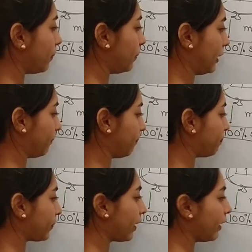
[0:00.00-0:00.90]
p.
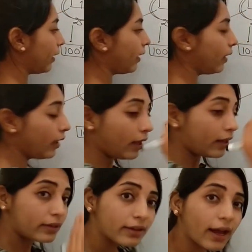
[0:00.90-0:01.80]

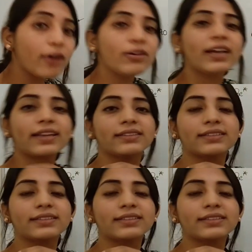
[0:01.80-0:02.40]
Now let us